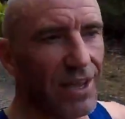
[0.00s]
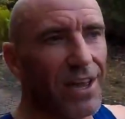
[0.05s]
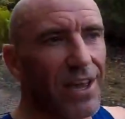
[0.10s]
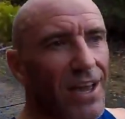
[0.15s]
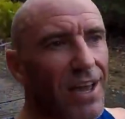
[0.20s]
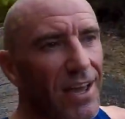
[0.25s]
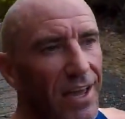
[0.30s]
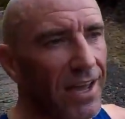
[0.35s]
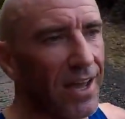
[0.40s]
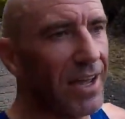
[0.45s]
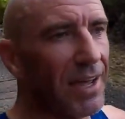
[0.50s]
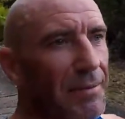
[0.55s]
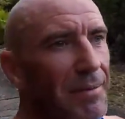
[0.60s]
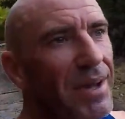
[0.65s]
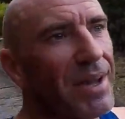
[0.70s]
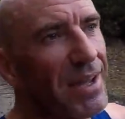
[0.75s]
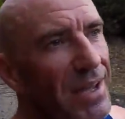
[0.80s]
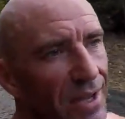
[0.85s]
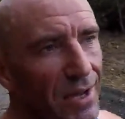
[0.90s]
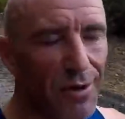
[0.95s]
a
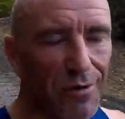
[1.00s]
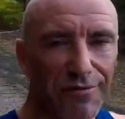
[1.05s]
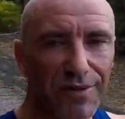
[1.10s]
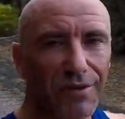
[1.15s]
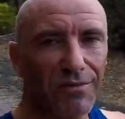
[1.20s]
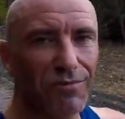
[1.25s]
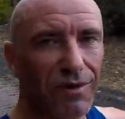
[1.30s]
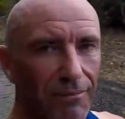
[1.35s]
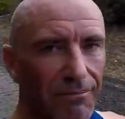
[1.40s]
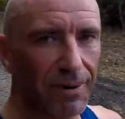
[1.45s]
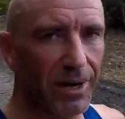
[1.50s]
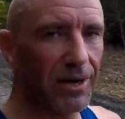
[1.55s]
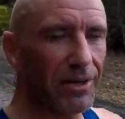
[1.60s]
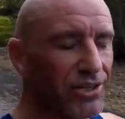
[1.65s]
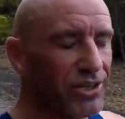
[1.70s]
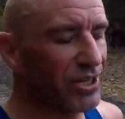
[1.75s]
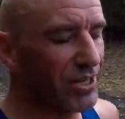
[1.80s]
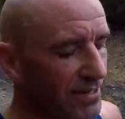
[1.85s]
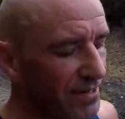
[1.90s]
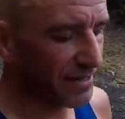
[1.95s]
few rum
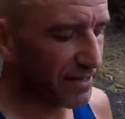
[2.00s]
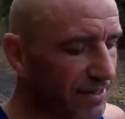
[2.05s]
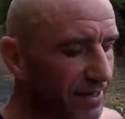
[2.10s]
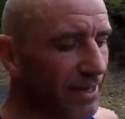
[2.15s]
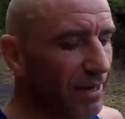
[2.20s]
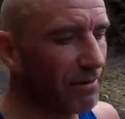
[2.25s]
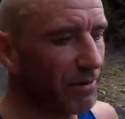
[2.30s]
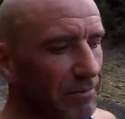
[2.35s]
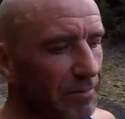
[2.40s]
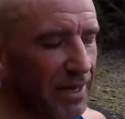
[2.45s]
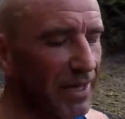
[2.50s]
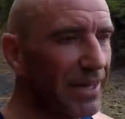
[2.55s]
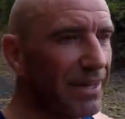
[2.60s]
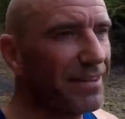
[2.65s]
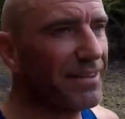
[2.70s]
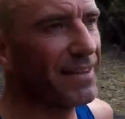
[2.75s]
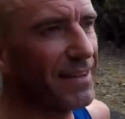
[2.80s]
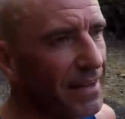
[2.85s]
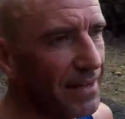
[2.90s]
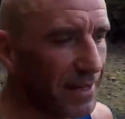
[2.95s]
punches, a couple of beers,
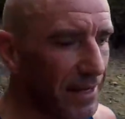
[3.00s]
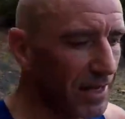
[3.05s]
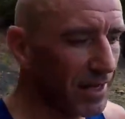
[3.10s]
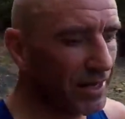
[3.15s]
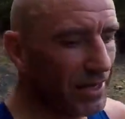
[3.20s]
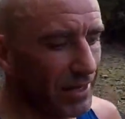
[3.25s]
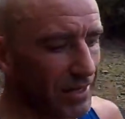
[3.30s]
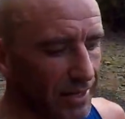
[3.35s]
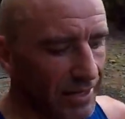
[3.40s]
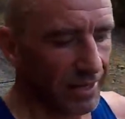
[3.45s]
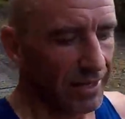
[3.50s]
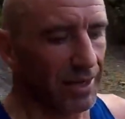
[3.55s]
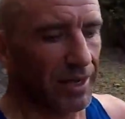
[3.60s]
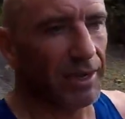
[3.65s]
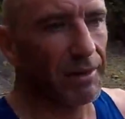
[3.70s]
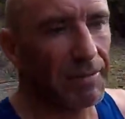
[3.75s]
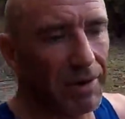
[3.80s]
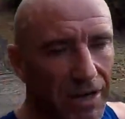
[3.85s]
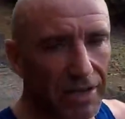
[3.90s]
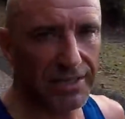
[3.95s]

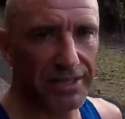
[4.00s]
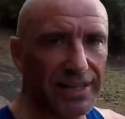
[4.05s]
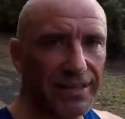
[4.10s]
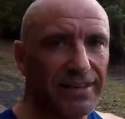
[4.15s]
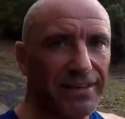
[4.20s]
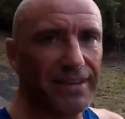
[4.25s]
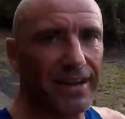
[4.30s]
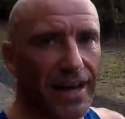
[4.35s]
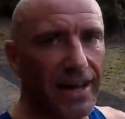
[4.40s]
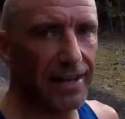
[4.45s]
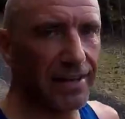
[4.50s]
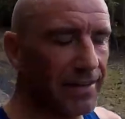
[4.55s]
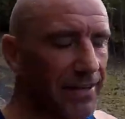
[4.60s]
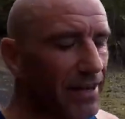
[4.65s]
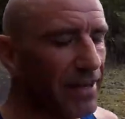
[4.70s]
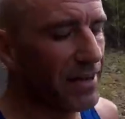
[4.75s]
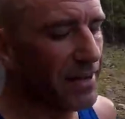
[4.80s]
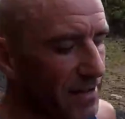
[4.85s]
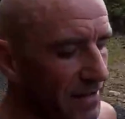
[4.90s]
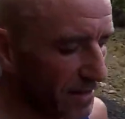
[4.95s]
party in the sand,
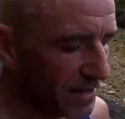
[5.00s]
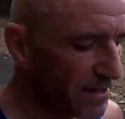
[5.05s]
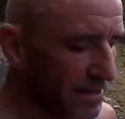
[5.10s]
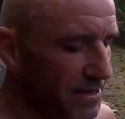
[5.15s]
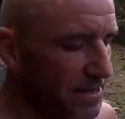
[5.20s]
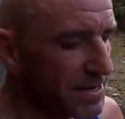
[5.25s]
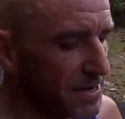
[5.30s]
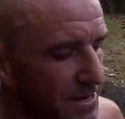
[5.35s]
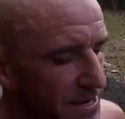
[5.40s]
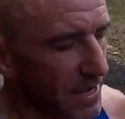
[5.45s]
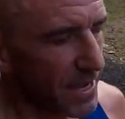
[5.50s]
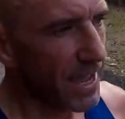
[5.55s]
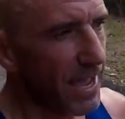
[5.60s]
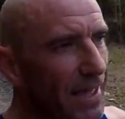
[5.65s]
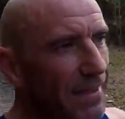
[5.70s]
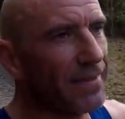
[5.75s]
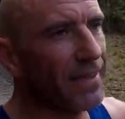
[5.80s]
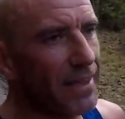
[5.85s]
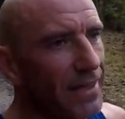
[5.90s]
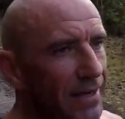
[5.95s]
and
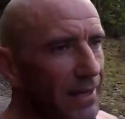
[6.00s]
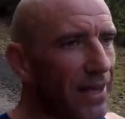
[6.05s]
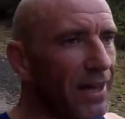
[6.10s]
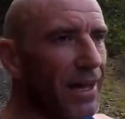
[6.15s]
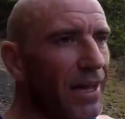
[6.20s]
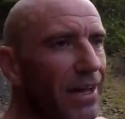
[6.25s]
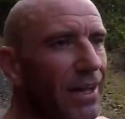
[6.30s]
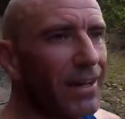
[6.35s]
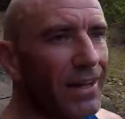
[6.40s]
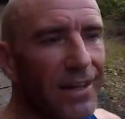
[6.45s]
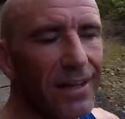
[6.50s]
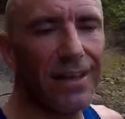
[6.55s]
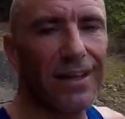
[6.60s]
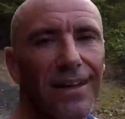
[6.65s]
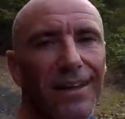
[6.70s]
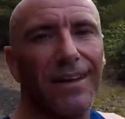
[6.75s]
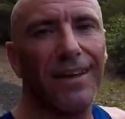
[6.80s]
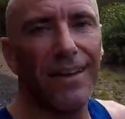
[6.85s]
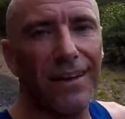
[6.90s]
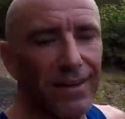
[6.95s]
then
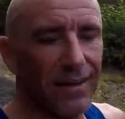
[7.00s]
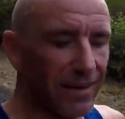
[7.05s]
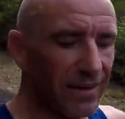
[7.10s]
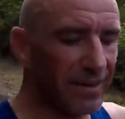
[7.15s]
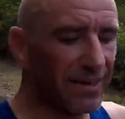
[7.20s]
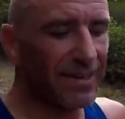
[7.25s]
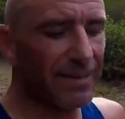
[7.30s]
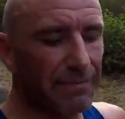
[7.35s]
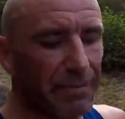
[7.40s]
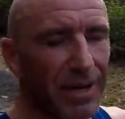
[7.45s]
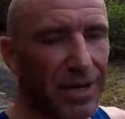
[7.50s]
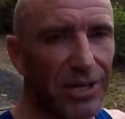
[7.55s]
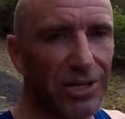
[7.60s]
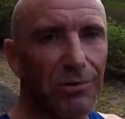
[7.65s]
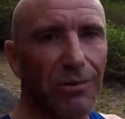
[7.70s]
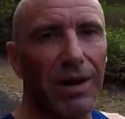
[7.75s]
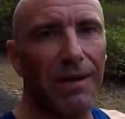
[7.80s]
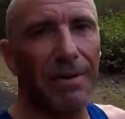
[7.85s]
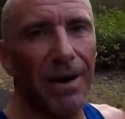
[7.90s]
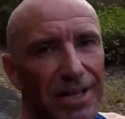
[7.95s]
speed your
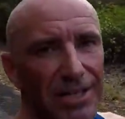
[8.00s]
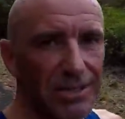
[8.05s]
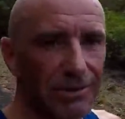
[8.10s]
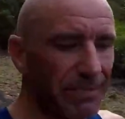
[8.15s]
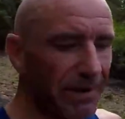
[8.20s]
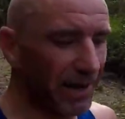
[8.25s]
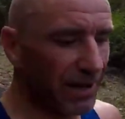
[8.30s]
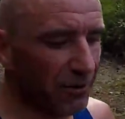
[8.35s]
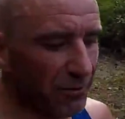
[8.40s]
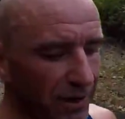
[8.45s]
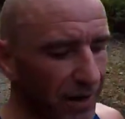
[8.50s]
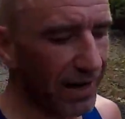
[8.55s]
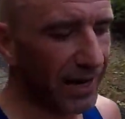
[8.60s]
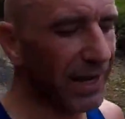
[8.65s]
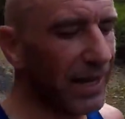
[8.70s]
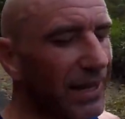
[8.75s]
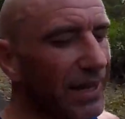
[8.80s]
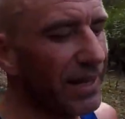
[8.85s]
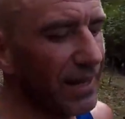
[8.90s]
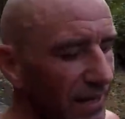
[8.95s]
way back to Bequia
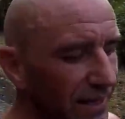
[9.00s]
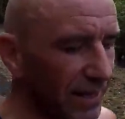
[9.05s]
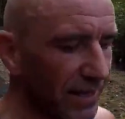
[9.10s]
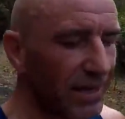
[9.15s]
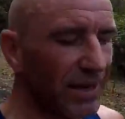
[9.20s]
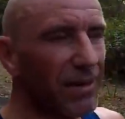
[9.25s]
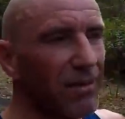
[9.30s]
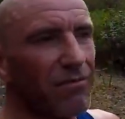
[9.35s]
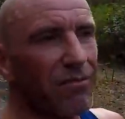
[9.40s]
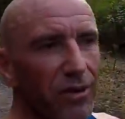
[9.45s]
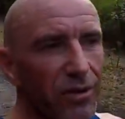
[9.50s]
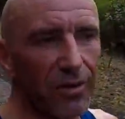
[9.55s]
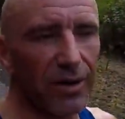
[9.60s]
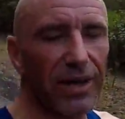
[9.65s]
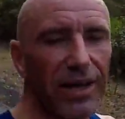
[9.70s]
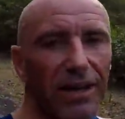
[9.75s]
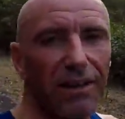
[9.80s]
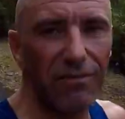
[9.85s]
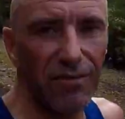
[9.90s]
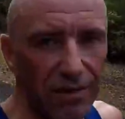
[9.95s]
for your
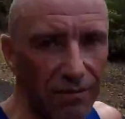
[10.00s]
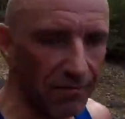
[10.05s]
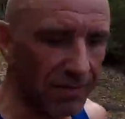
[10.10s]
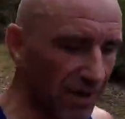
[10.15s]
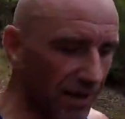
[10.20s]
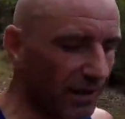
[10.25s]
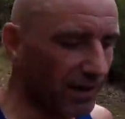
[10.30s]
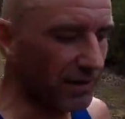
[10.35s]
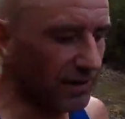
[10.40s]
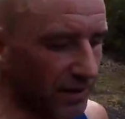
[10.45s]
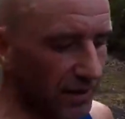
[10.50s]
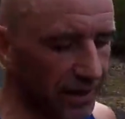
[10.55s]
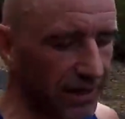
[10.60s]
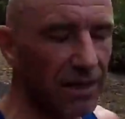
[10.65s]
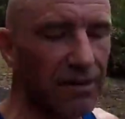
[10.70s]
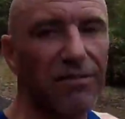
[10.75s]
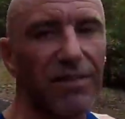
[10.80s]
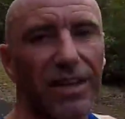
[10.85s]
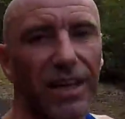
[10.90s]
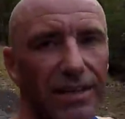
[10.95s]
evening meal and
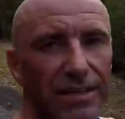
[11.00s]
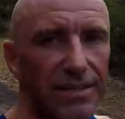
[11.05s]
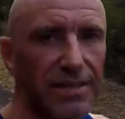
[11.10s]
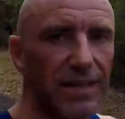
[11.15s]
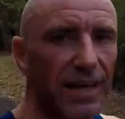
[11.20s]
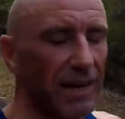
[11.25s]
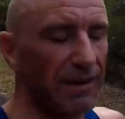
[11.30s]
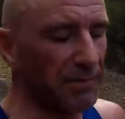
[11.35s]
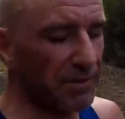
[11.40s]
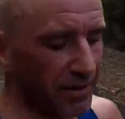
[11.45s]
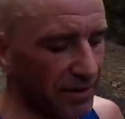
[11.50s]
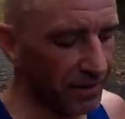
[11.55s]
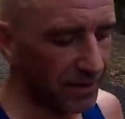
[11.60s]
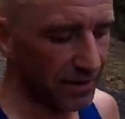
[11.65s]
evening entertainment.